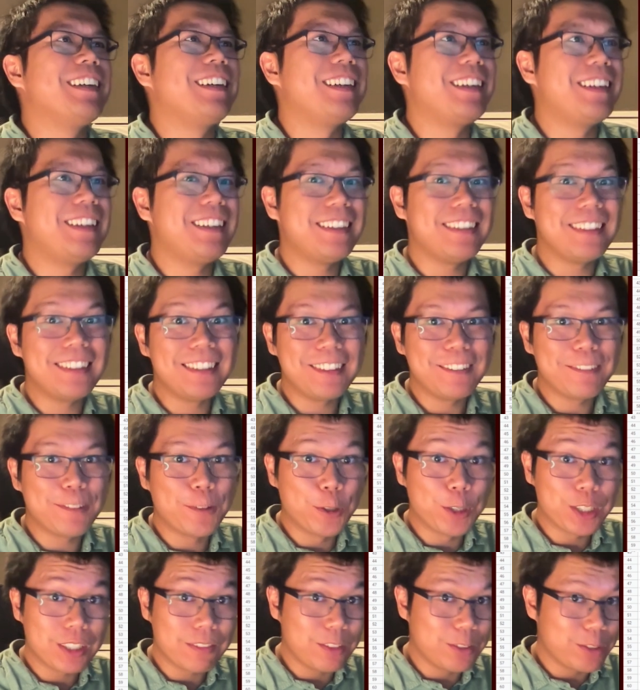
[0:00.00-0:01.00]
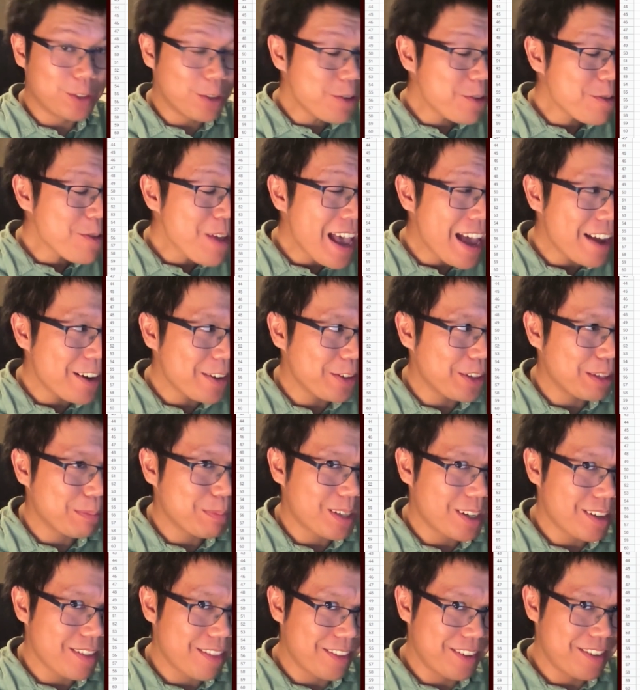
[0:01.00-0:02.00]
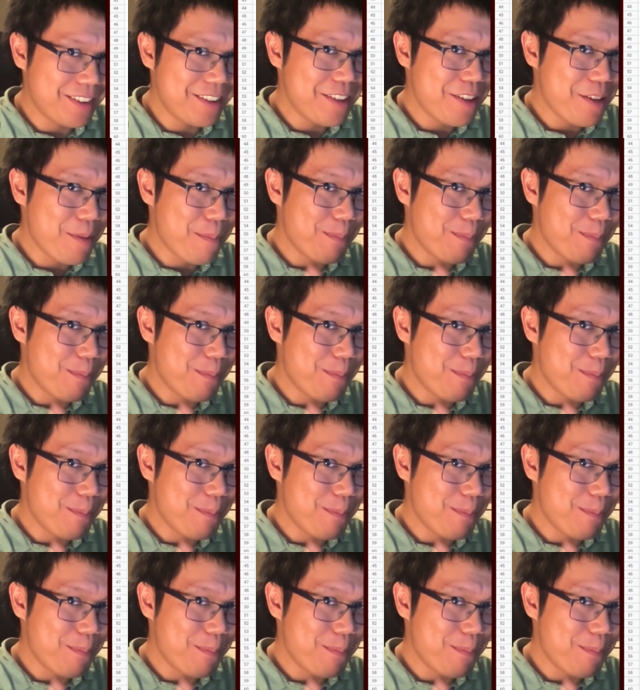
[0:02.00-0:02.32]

Uh, of course, if you don't know how to use Python,